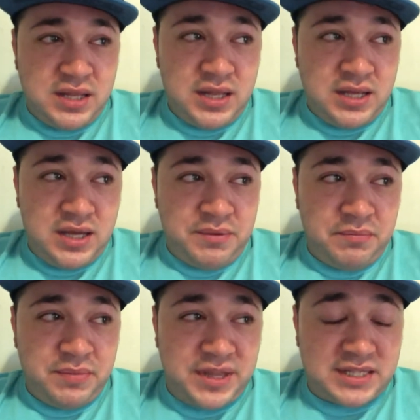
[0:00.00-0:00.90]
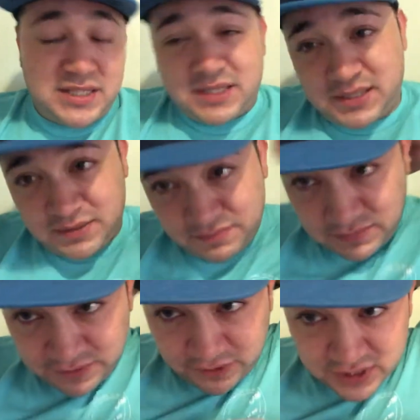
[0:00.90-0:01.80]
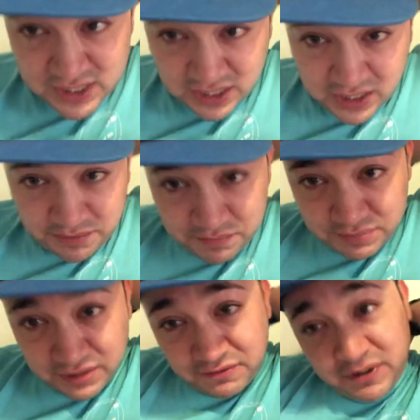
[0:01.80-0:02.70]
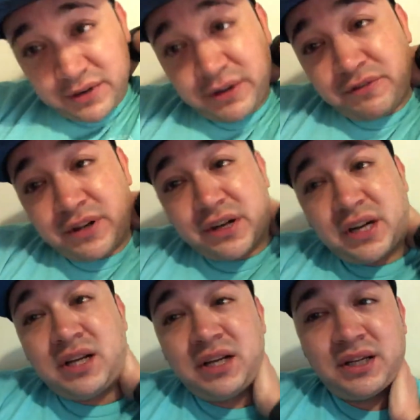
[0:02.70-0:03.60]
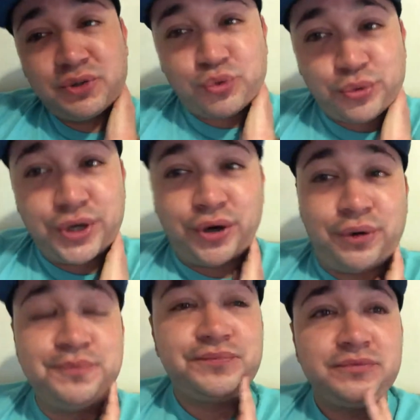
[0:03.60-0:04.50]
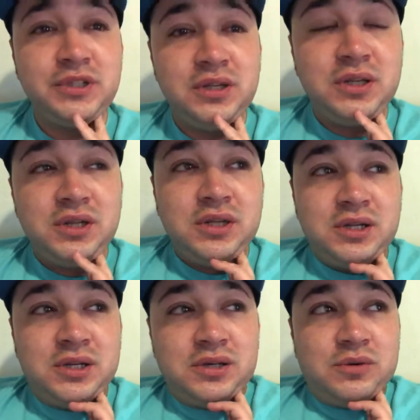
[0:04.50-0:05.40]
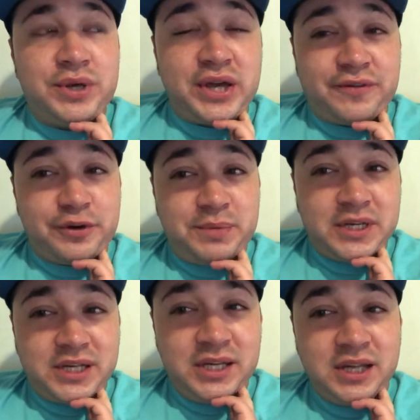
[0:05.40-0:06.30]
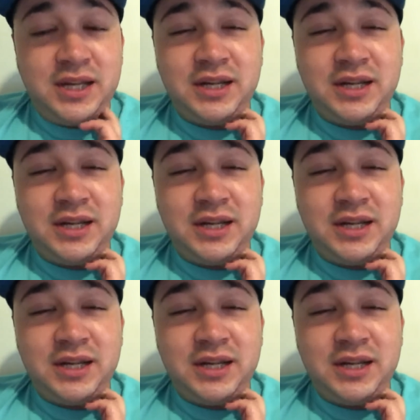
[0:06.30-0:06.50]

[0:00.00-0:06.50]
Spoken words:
That's my first time being very, very real with everybody.